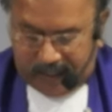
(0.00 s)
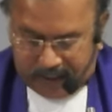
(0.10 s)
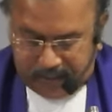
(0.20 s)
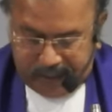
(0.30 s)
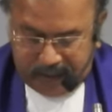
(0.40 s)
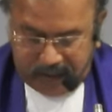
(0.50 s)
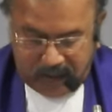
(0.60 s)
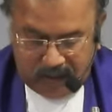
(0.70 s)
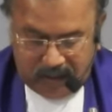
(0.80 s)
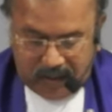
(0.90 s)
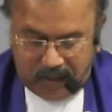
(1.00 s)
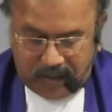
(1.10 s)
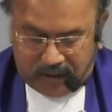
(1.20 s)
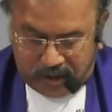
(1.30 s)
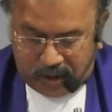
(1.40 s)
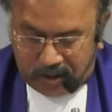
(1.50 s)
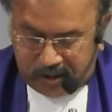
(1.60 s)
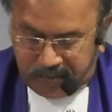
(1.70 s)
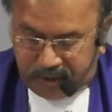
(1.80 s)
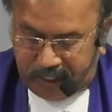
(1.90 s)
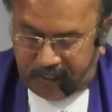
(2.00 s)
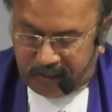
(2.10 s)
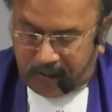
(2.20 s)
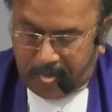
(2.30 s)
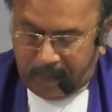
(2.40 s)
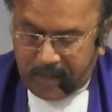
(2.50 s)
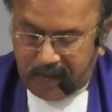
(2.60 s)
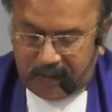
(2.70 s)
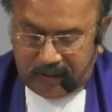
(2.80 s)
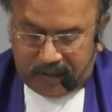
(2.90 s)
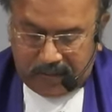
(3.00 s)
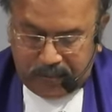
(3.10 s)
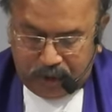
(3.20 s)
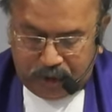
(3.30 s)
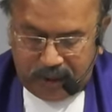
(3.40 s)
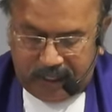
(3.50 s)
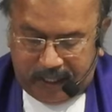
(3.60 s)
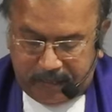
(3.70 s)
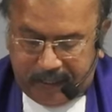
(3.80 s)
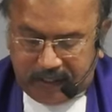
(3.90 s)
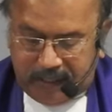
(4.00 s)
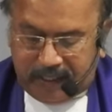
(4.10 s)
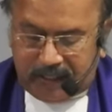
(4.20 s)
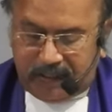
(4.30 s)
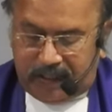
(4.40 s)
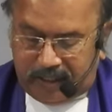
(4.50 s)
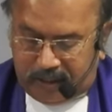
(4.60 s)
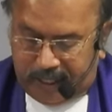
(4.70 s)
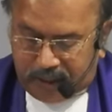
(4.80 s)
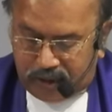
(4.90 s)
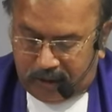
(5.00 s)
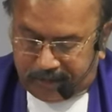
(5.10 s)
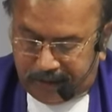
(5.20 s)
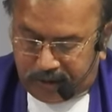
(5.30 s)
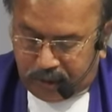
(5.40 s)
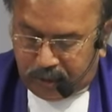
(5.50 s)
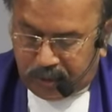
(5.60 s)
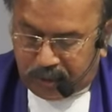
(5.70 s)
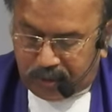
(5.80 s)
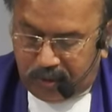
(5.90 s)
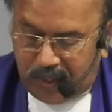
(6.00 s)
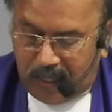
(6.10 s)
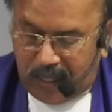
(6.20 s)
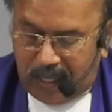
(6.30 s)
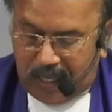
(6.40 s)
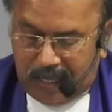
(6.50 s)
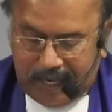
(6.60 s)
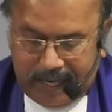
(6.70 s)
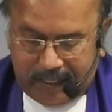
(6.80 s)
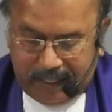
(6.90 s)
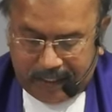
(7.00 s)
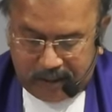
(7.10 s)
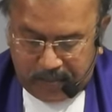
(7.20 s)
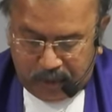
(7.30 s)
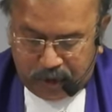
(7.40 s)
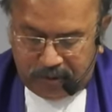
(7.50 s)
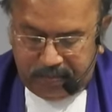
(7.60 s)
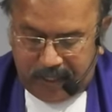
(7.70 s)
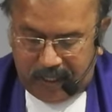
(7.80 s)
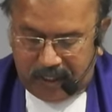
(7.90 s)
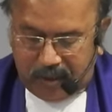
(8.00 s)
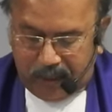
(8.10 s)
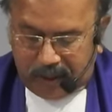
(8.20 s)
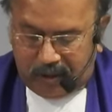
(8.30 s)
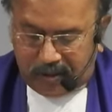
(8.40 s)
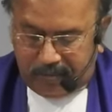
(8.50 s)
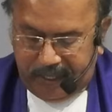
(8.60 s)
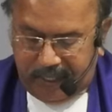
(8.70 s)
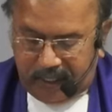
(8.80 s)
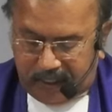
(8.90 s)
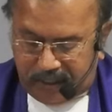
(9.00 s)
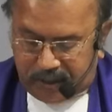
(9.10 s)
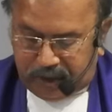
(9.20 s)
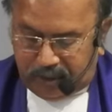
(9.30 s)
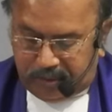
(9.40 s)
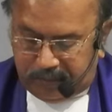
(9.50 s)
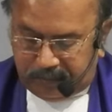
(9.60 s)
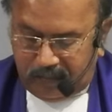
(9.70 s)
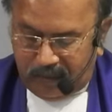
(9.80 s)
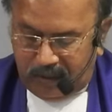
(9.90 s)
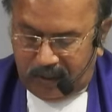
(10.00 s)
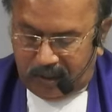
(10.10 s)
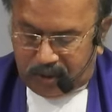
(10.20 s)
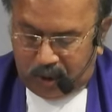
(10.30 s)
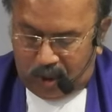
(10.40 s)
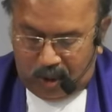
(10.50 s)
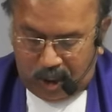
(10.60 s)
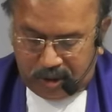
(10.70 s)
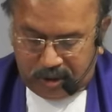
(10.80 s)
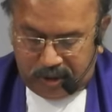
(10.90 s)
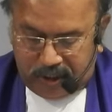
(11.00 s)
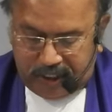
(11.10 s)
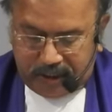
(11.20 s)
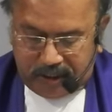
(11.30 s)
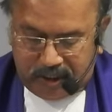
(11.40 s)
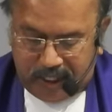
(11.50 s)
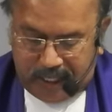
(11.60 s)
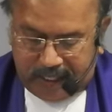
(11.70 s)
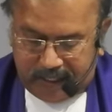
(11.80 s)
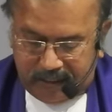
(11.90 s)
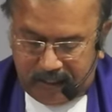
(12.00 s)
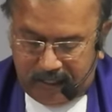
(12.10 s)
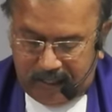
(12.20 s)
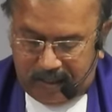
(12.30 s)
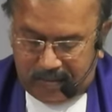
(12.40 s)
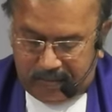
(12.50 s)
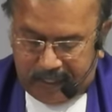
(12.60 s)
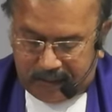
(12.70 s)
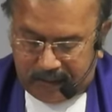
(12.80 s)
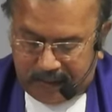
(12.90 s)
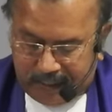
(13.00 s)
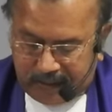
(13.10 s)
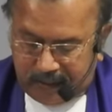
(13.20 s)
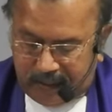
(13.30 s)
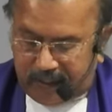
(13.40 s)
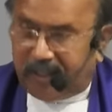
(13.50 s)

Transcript: I repeat, Chrysostom says that the bush represents the resurrection of the Jews, and as the bush burned without being consumed, so also Jesus died, but death